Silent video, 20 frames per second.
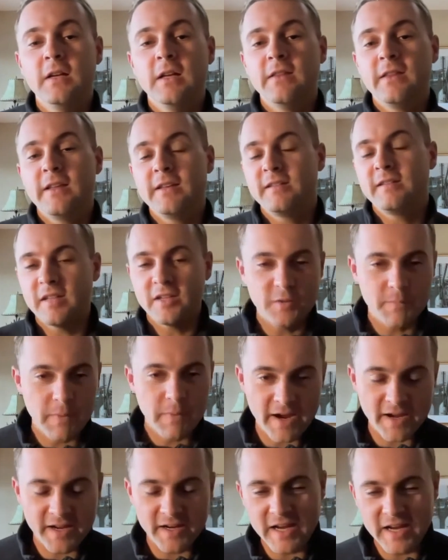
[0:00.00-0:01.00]
They send you
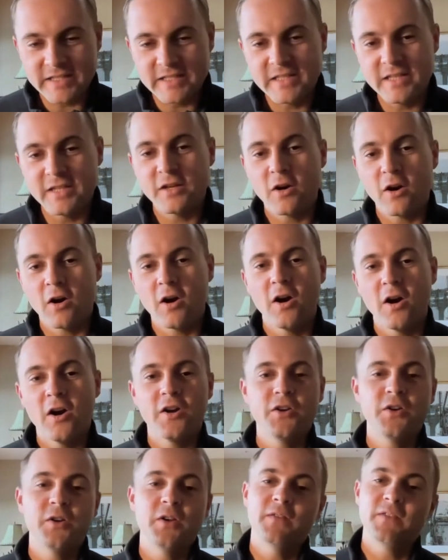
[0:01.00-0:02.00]
back an ID card
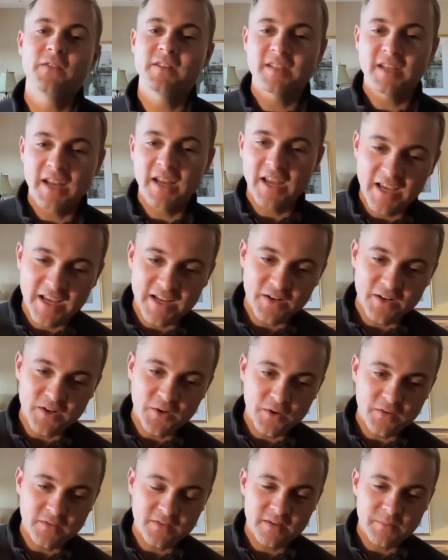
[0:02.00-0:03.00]
and you have to say, hey, no, you
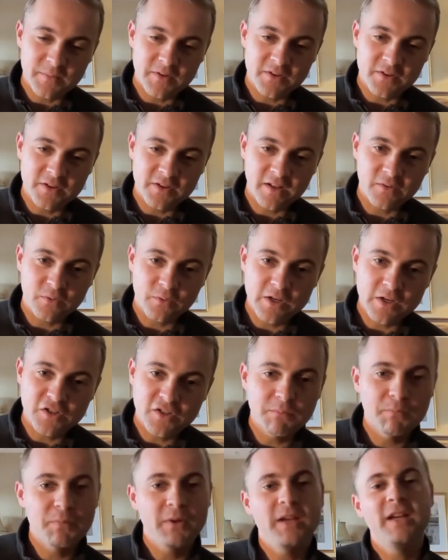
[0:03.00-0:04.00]
have to send me your
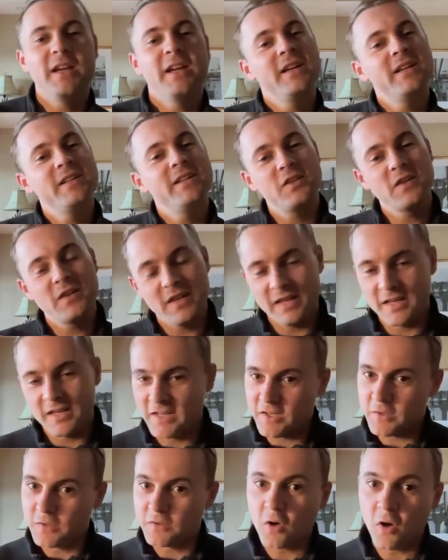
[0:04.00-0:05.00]
declaration page. And
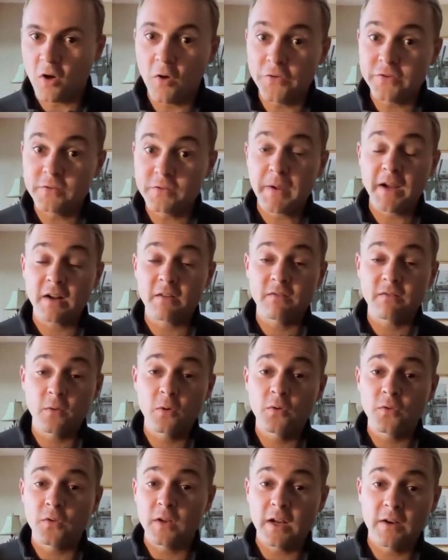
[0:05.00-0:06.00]
then all this back and
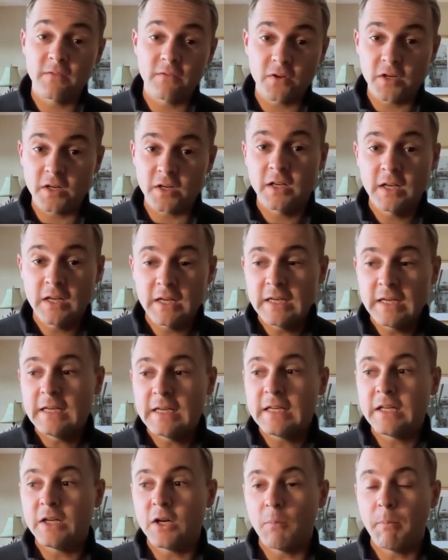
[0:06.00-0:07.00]
forth, and every,
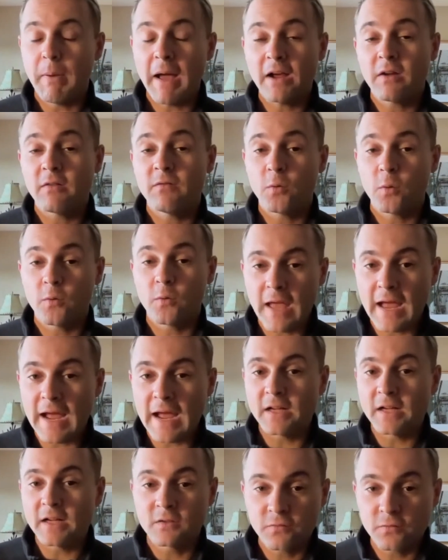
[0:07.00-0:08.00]
back and forth
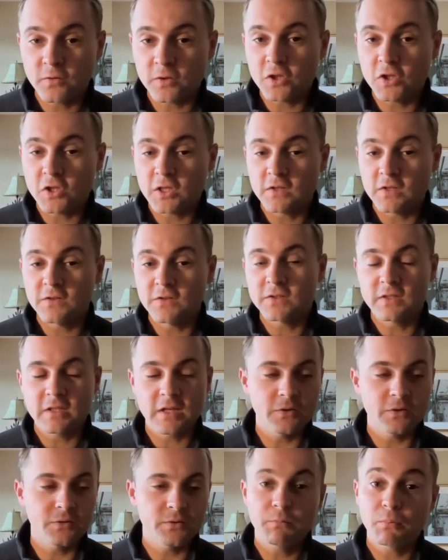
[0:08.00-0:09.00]
adds friction in the
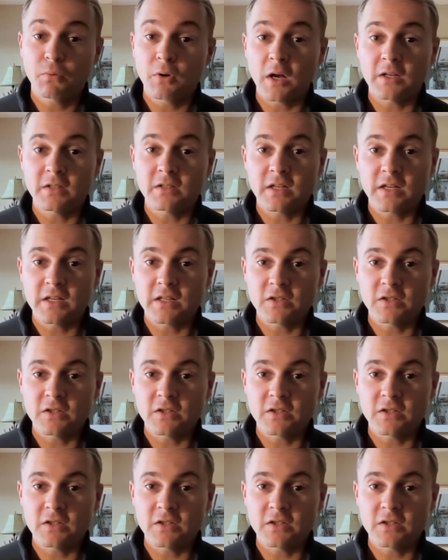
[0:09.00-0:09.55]
sales process.